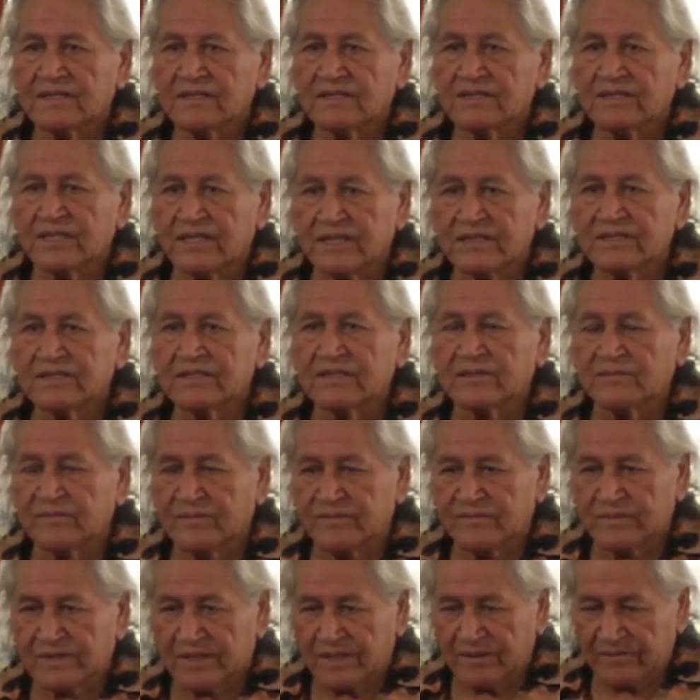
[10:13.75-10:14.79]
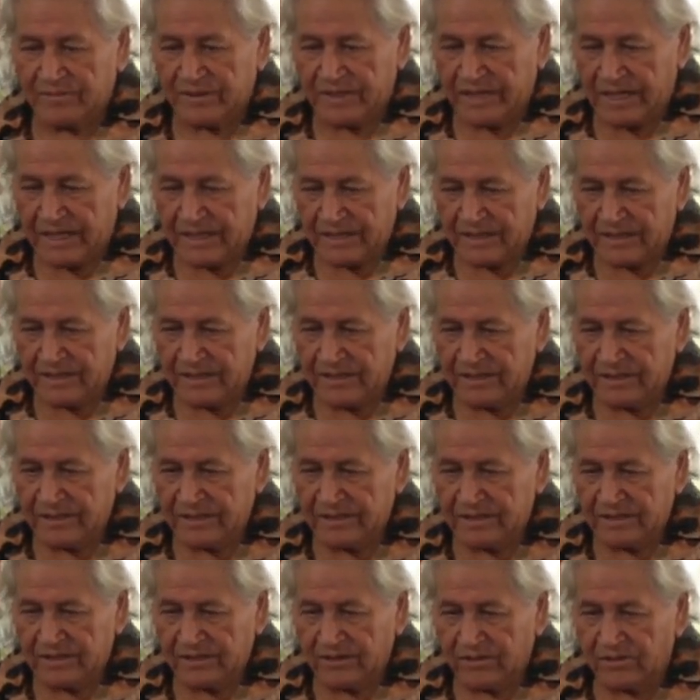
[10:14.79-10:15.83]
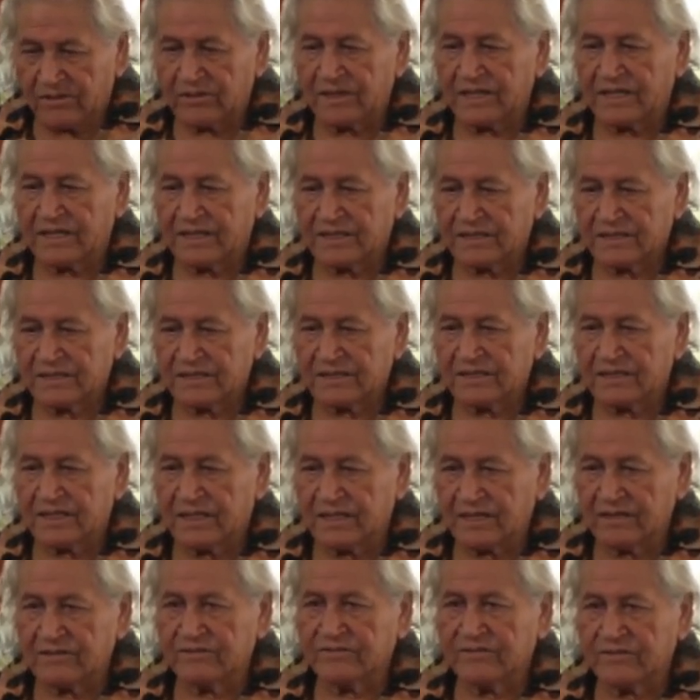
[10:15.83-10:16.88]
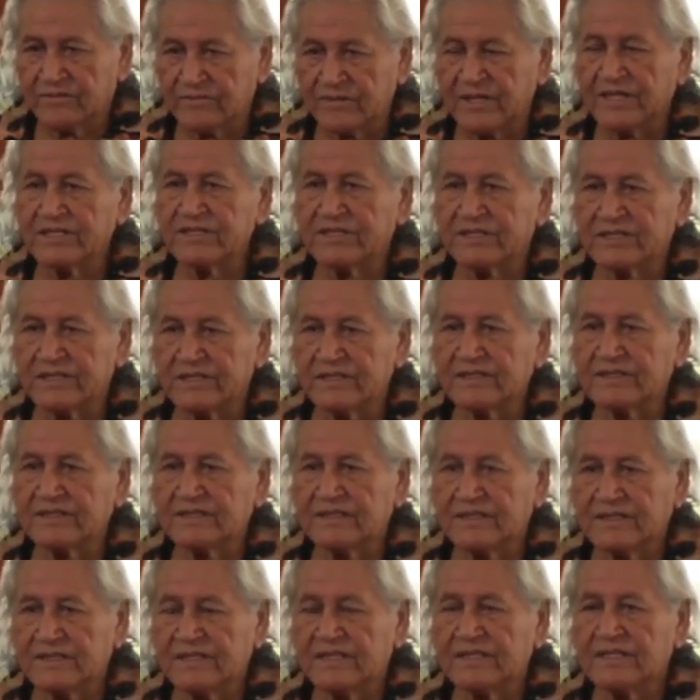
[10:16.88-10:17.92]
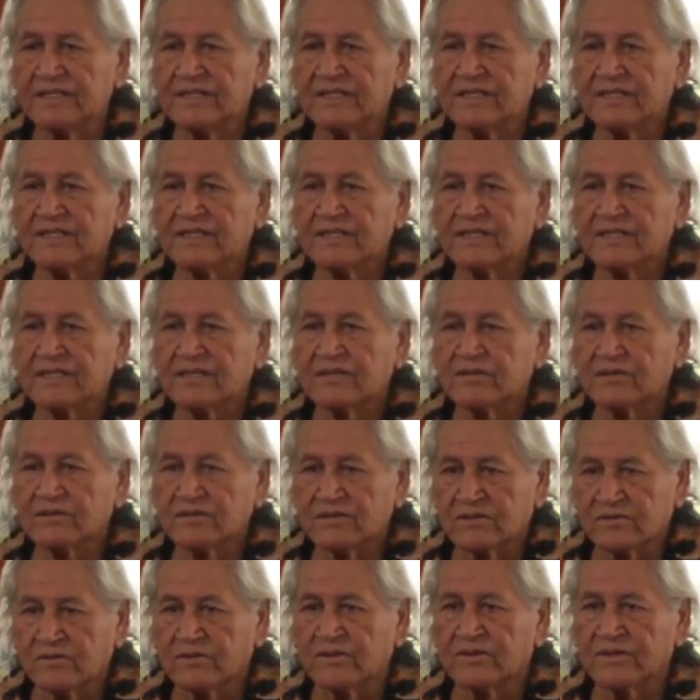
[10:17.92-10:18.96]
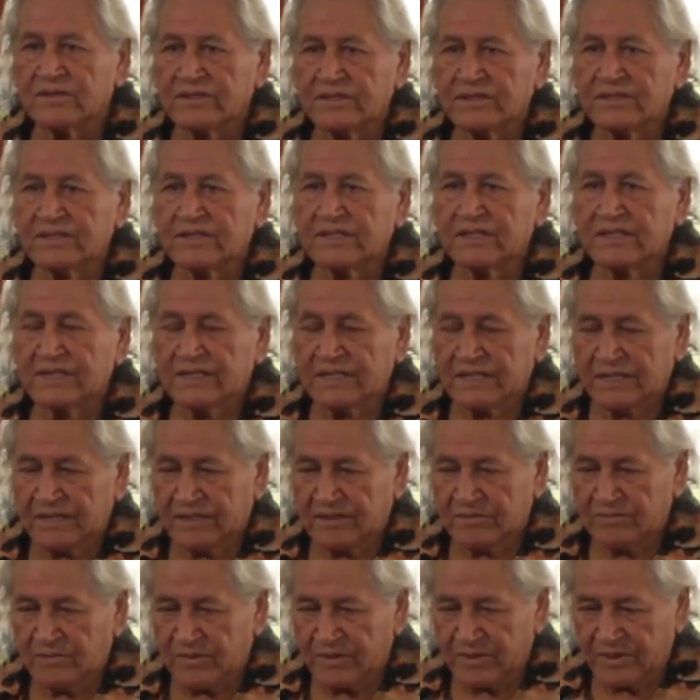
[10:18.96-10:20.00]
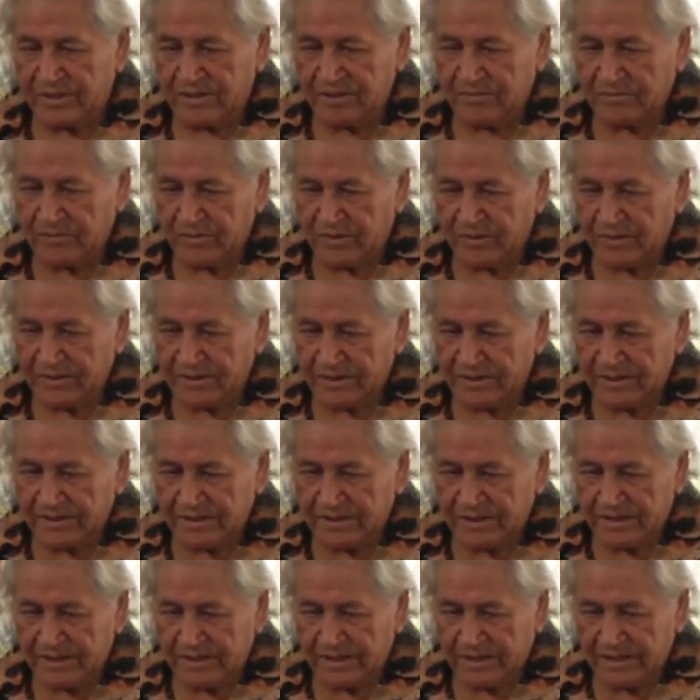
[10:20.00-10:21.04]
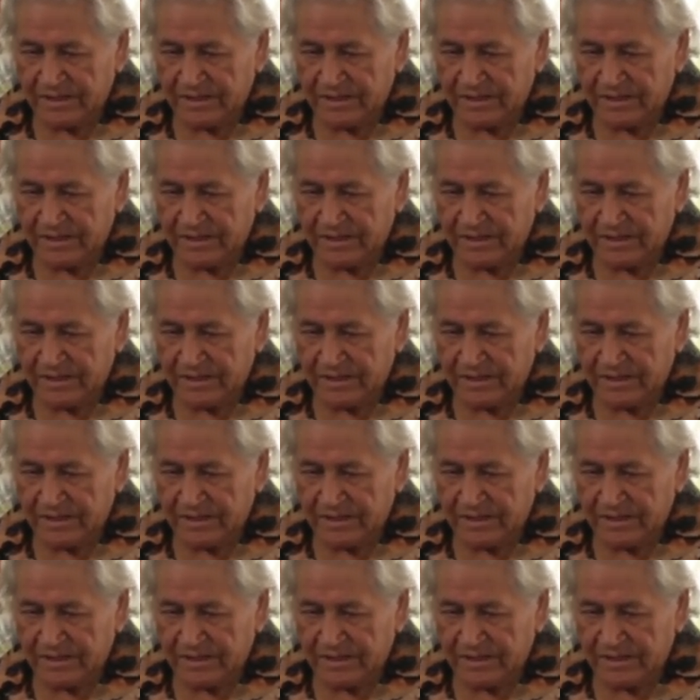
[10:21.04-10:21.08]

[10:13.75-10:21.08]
share some of that holiness, that information, those words, pretty important.